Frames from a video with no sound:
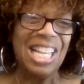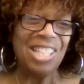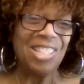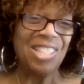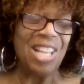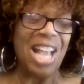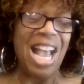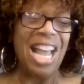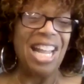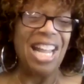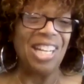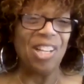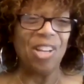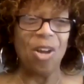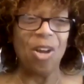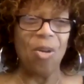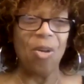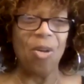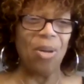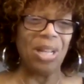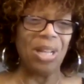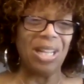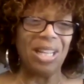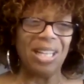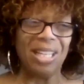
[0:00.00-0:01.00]
So I had to
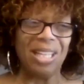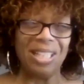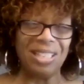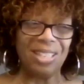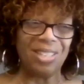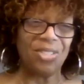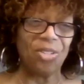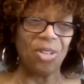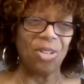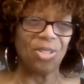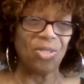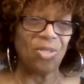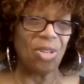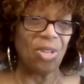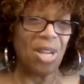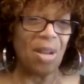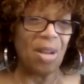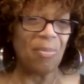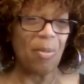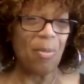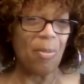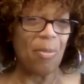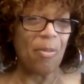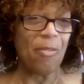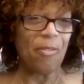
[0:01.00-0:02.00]
go and talk to a
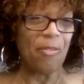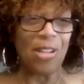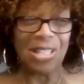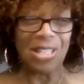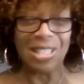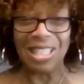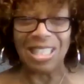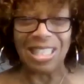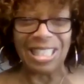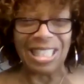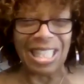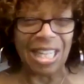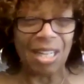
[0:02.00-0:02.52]
couple of professors,